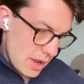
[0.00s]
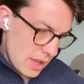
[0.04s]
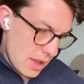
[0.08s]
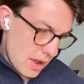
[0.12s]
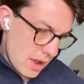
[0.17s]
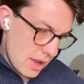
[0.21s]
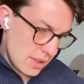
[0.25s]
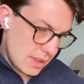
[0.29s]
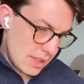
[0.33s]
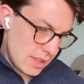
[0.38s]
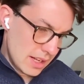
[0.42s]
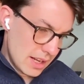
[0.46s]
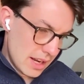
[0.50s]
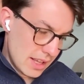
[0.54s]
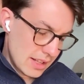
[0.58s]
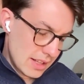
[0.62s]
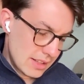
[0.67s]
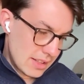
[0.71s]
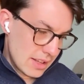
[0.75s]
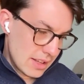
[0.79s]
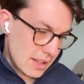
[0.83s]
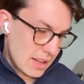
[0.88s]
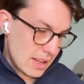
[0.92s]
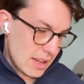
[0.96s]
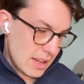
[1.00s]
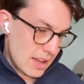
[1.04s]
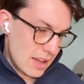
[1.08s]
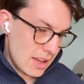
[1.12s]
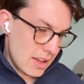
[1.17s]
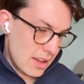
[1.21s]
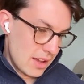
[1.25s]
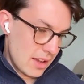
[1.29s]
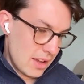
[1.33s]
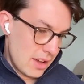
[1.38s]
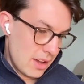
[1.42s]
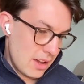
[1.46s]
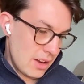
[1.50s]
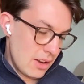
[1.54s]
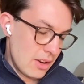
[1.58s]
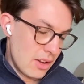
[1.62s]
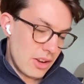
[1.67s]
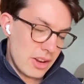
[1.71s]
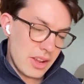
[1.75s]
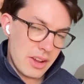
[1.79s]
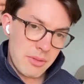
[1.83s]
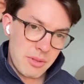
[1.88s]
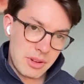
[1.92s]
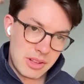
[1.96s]
think there's a
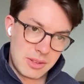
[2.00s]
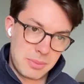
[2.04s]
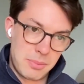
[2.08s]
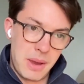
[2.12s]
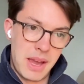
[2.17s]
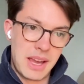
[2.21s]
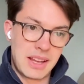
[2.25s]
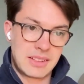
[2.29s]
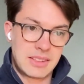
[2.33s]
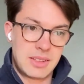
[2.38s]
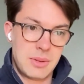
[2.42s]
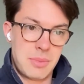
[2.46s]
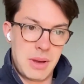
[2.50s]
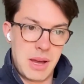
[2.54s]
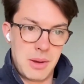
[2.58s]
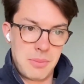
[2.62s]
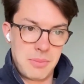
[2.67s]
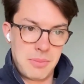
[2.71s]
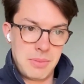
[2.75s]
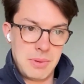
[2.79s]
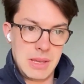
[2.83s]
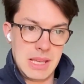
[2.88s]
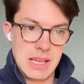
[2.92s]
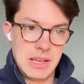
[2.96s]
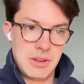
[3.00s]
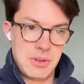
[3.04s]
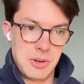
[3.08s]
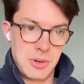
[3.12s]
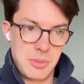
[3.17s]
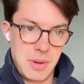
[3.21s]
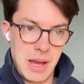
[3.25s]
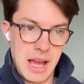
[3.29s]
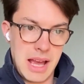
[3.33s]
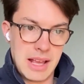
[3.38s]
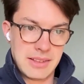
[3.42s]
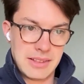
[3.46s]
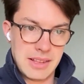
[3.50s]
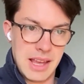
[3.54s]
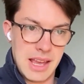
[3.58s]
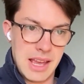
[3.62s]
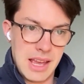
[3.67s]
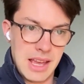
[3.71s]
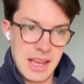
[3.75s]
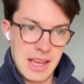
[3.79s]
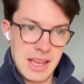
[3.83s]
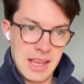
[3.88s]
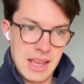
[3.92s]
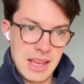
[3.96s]
lot I respect about B Corp as
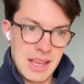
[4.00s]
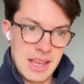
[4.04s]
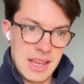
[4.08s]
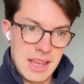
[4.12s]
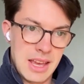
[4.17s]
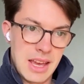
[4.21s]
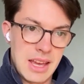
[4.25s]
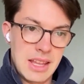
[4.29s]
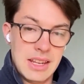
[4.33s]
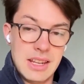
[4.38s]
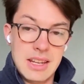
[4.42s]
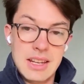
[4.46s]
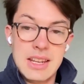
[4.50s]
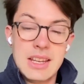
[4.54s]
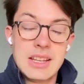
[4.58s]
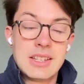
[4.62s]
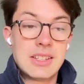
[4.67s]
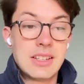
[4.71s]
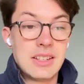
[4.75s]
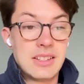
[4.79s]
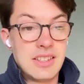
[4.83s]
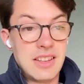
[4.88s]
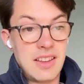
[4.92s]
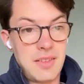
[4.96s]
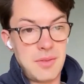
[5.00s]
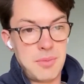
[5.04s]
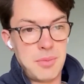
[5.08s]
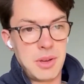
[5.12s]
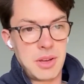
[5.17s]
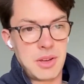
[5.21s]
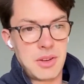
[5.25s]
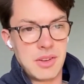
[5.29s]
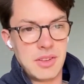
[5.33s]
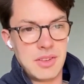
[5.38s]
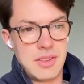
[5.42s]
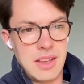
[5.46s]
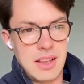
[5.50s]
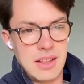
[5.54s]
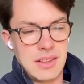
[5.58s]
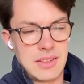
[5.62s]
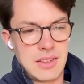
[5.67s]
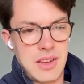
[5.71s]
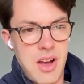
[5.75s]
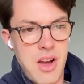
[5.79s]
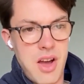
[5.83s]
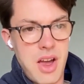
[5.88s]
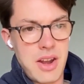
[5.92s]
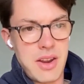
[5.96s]
an initiative, because it's
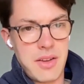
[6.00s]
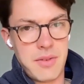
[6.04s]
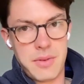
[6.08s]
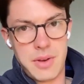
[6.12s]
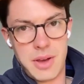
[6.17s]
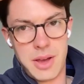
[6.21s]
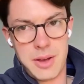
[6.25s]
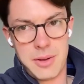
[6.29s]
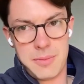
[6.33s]
kind of